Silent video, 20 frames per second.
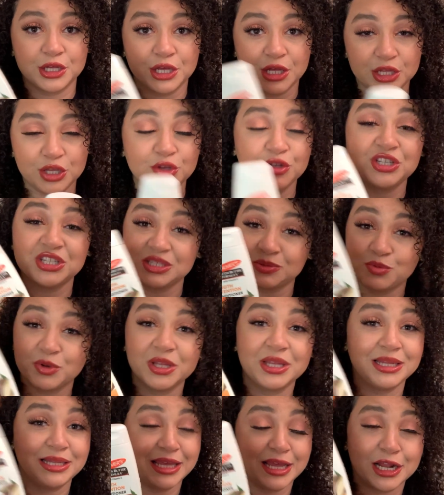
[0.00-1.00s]
you just
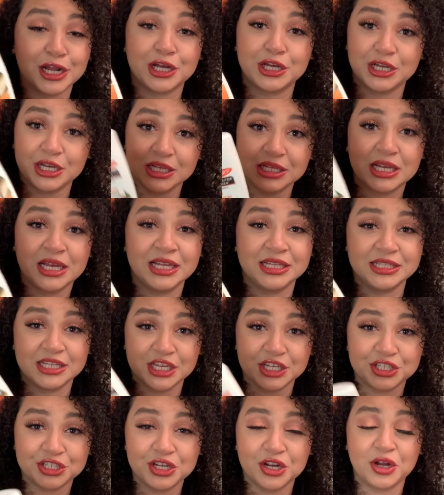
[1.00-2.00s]
really need a good
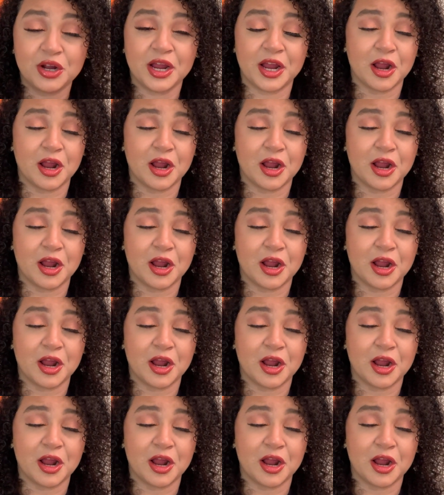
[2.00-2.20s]
conditioner,